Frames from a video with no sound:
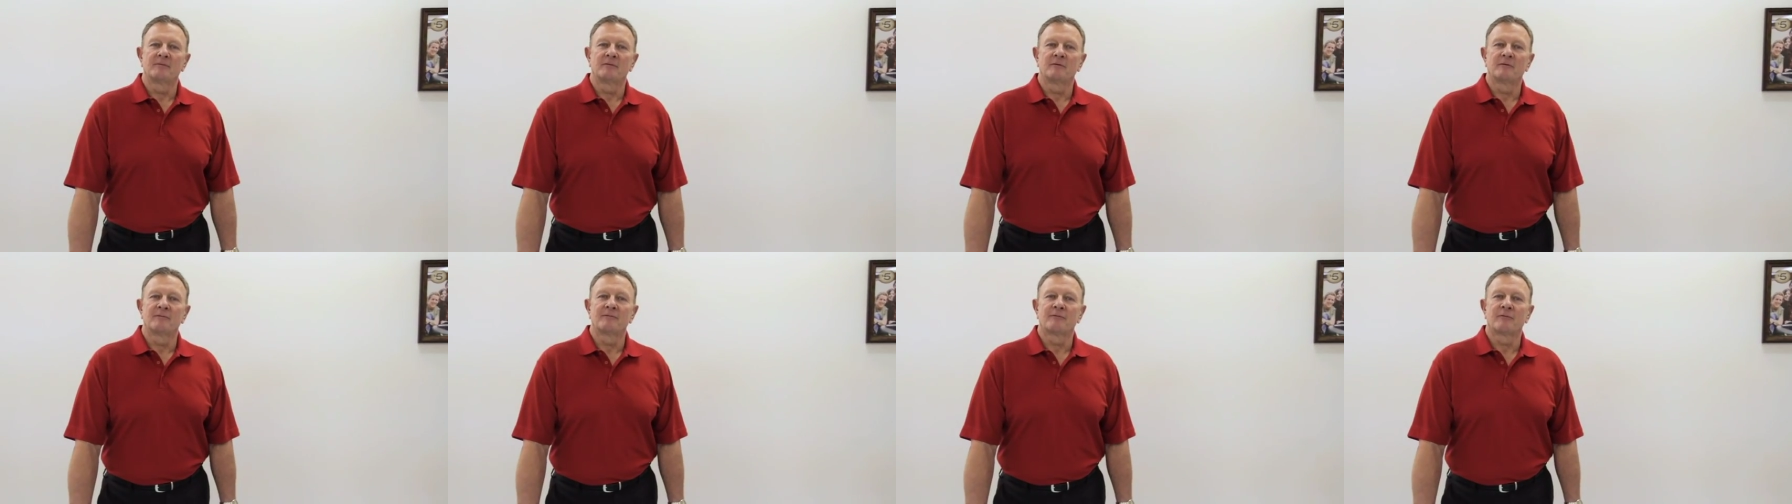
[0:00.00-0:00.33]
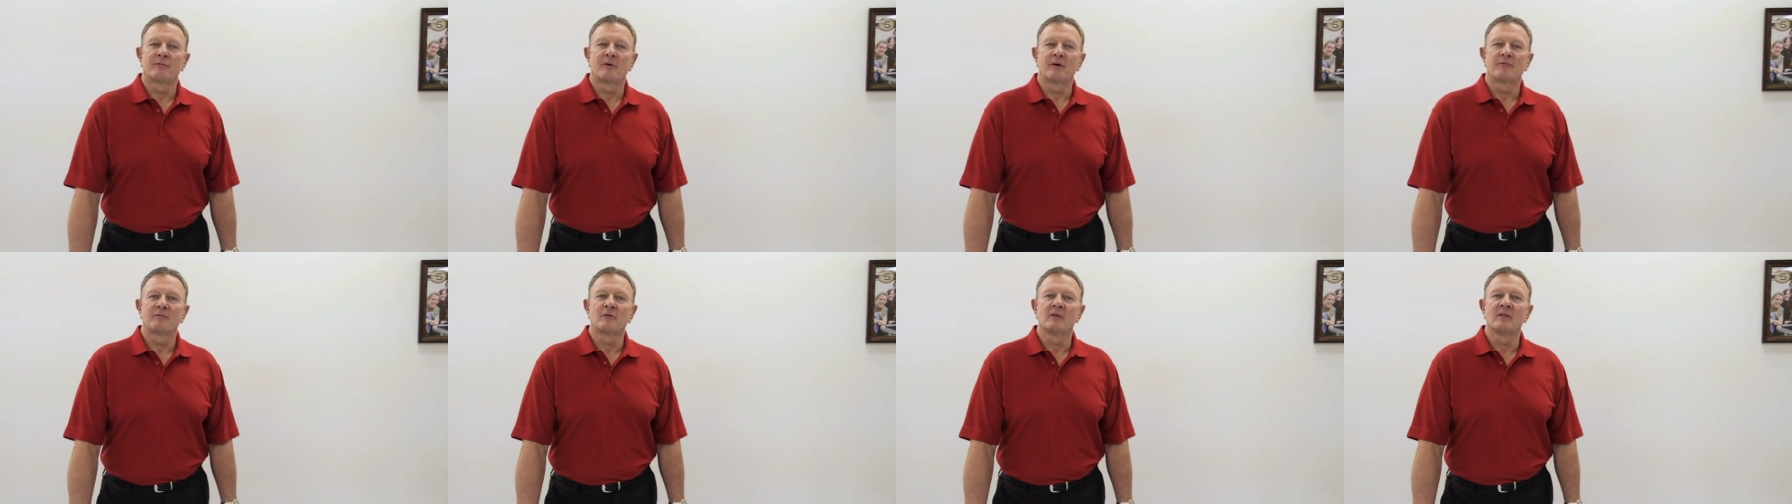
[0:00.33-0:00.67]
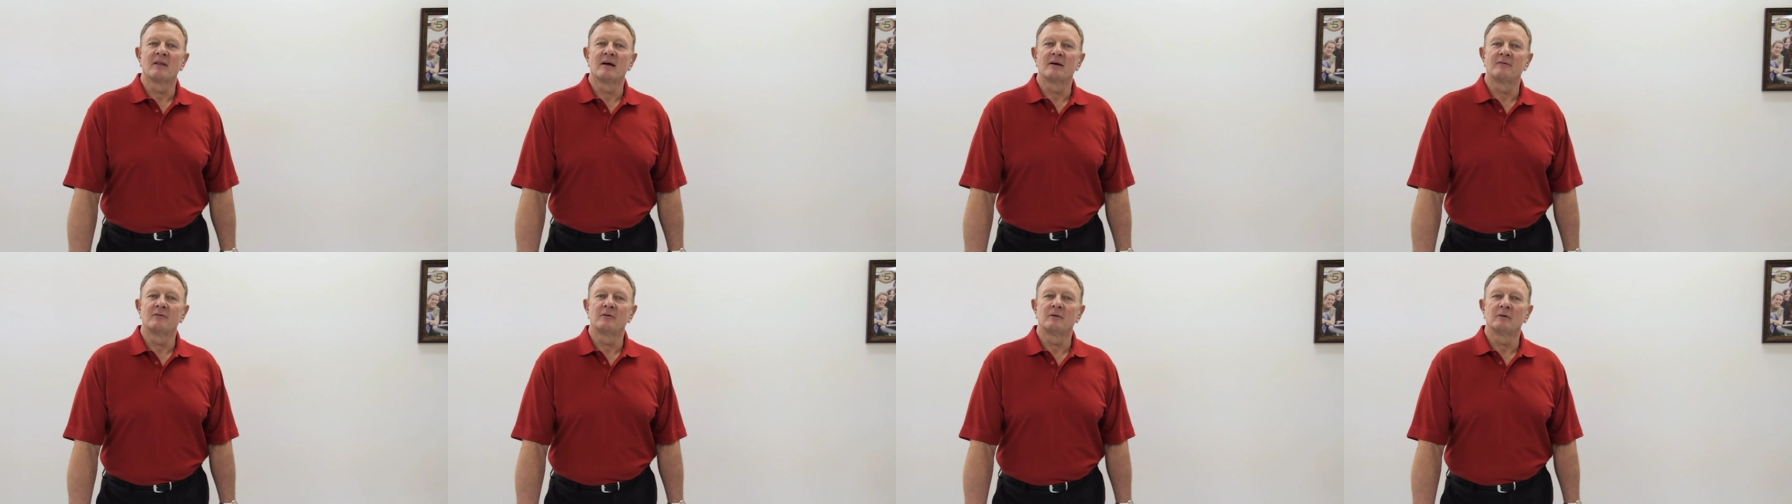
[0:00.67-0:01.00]
of Forever
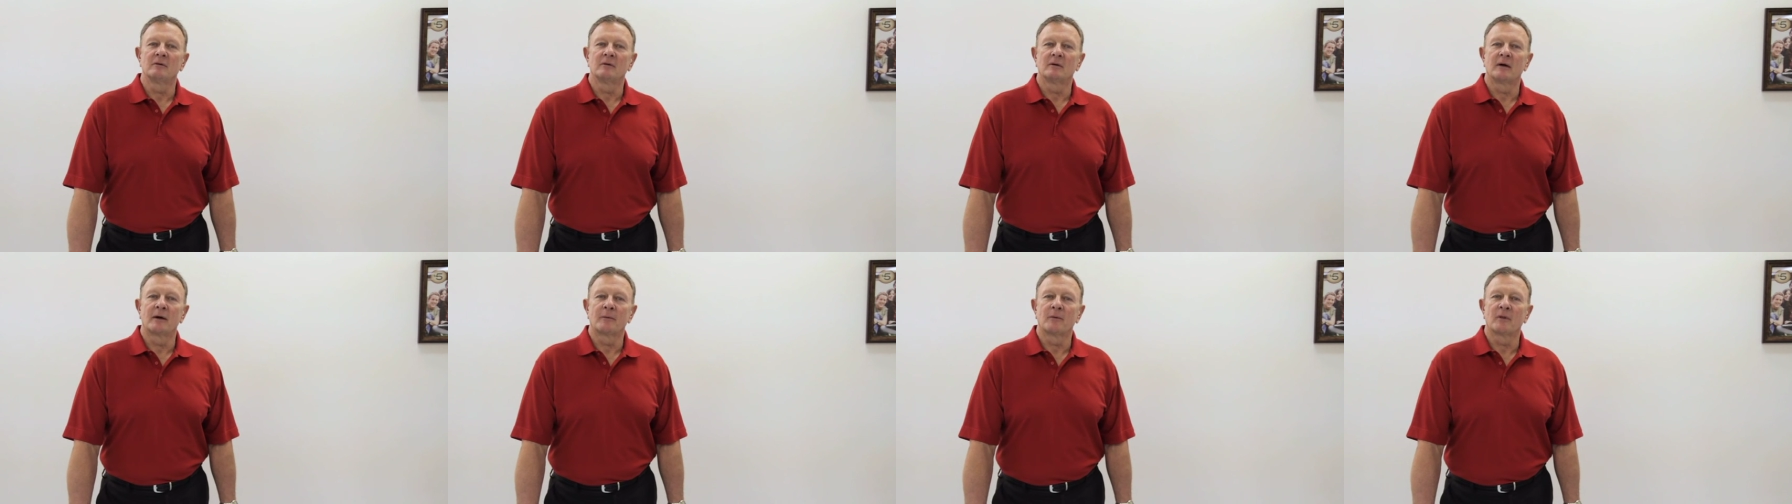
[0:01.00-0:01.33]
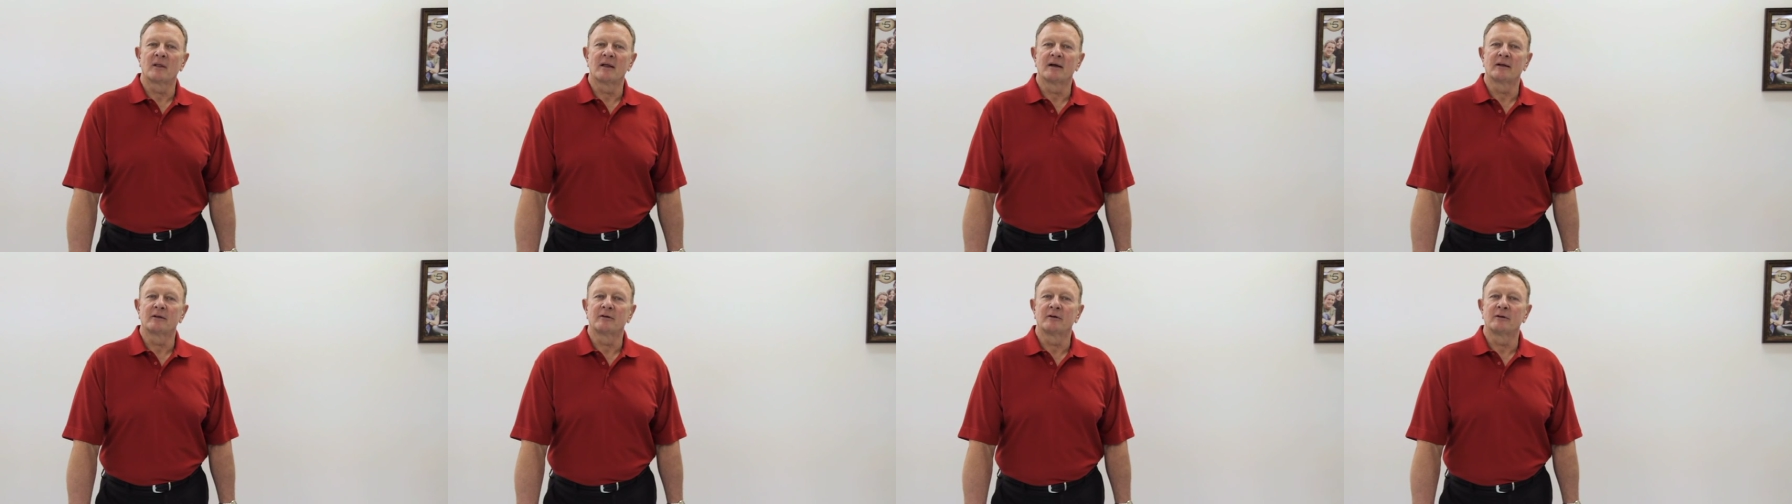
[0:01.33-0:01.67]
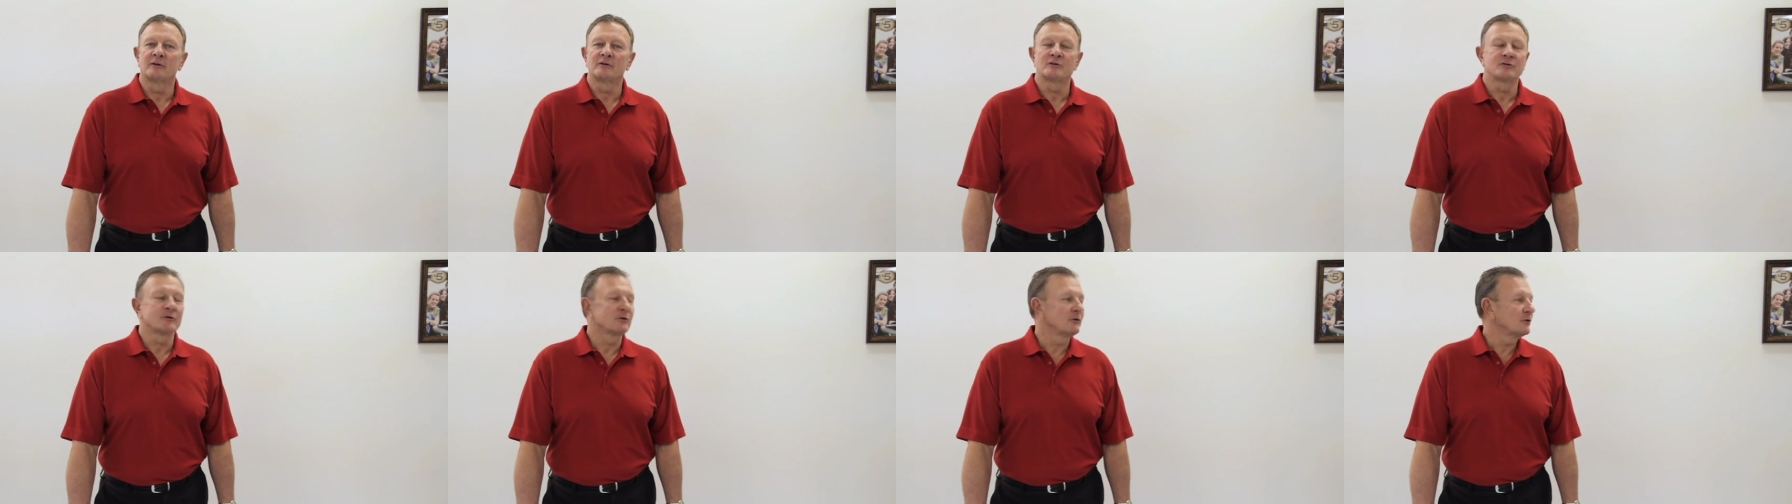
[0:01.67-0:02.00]
Level, I would like to
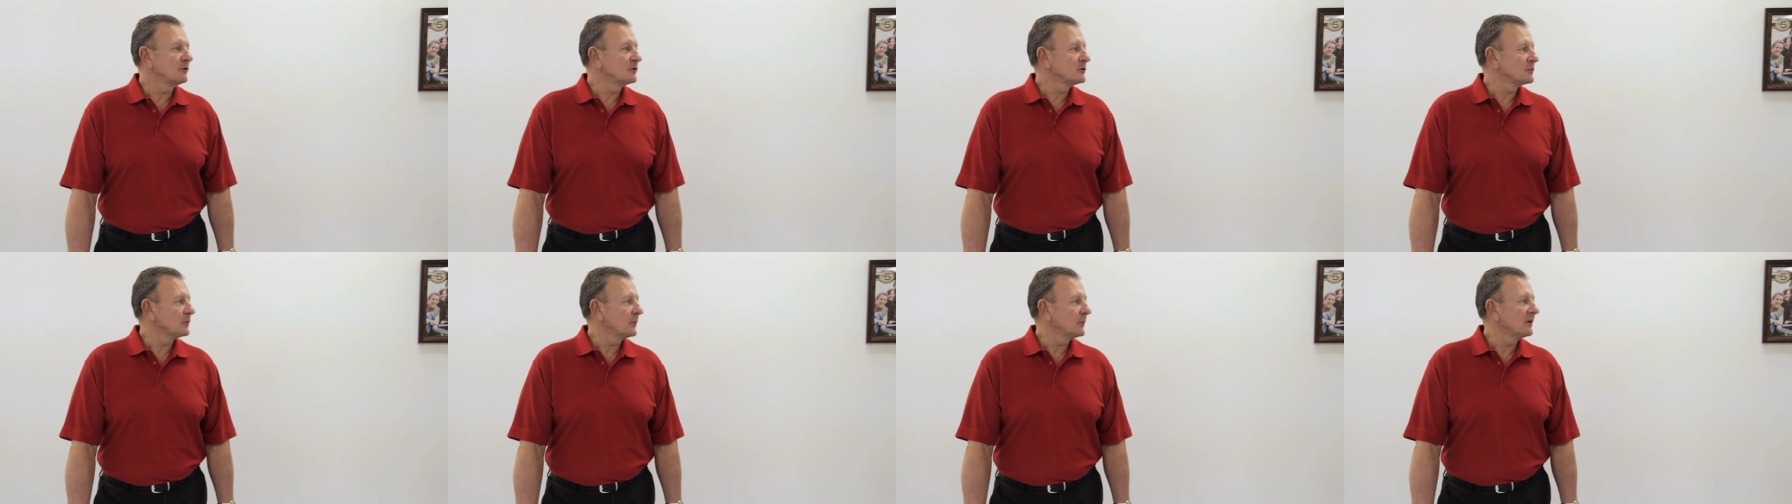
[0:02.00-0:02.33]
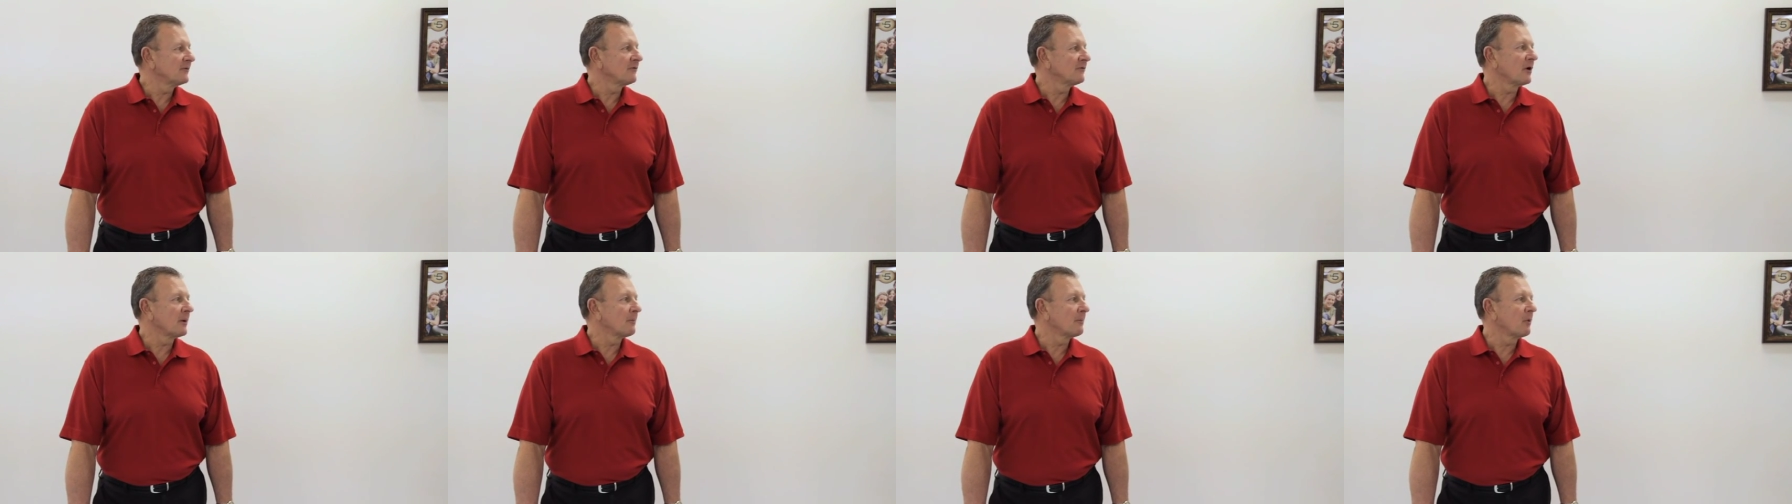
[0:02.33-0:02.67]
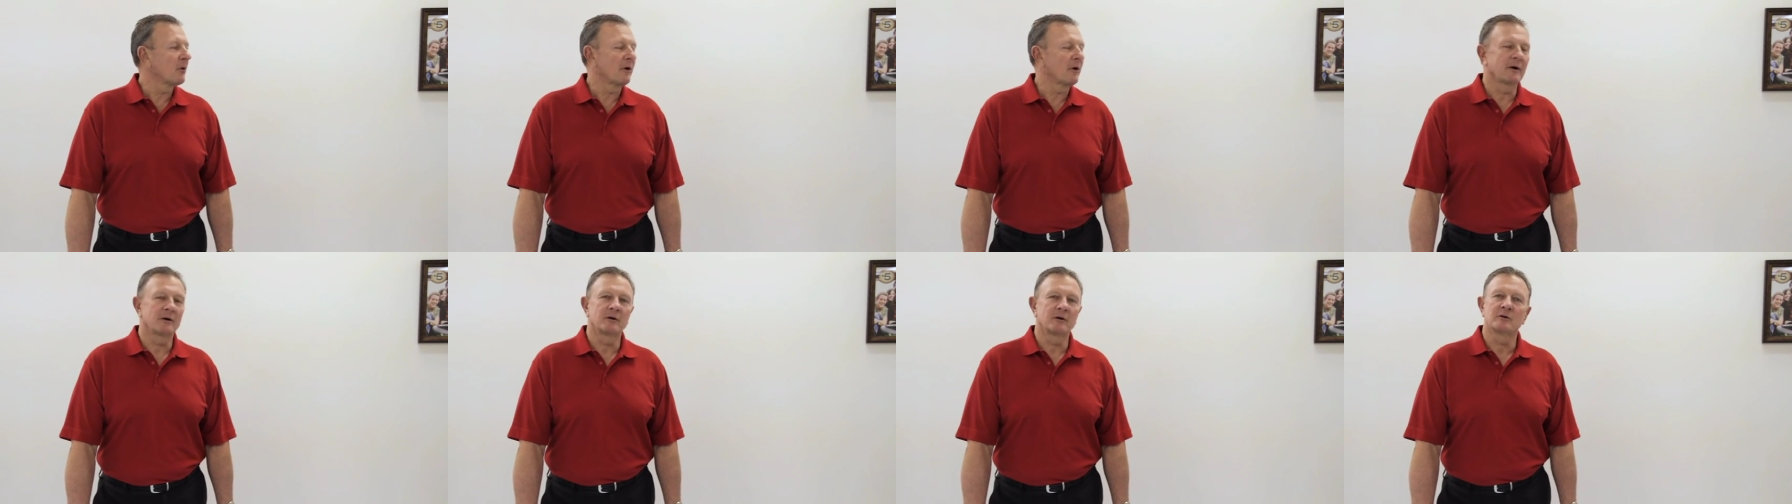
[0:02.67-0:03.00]
introduce one of our
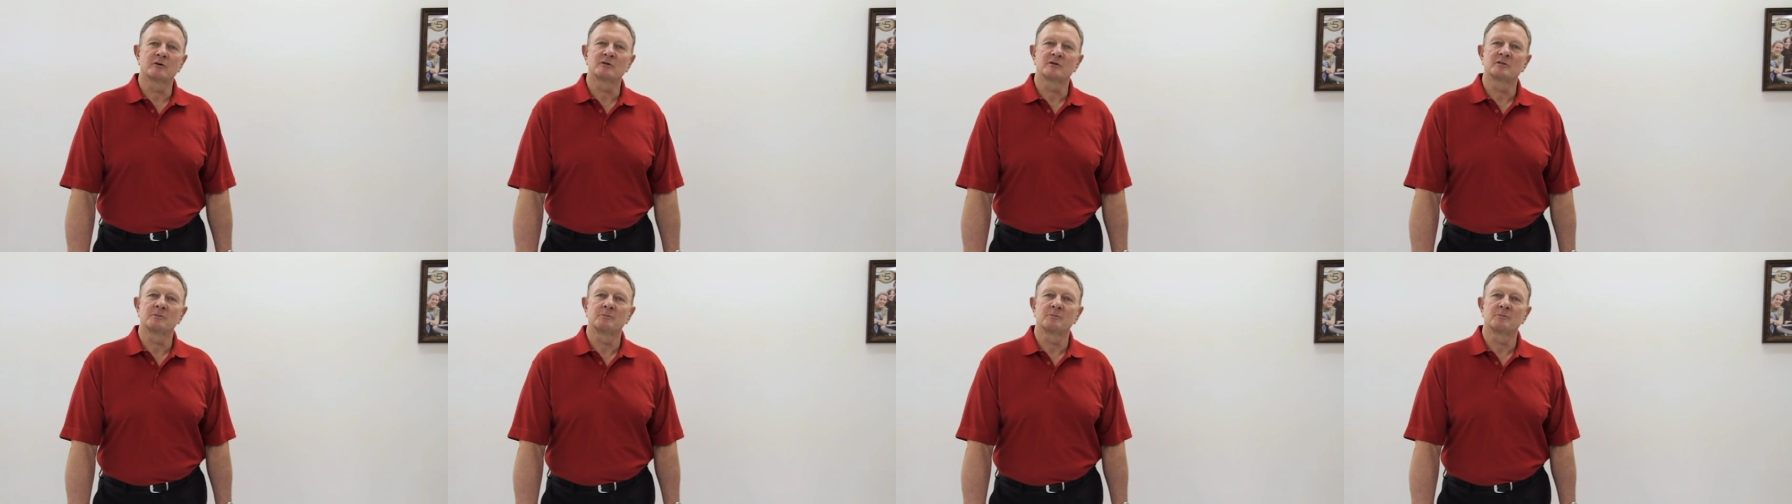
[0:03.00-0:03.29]
partners,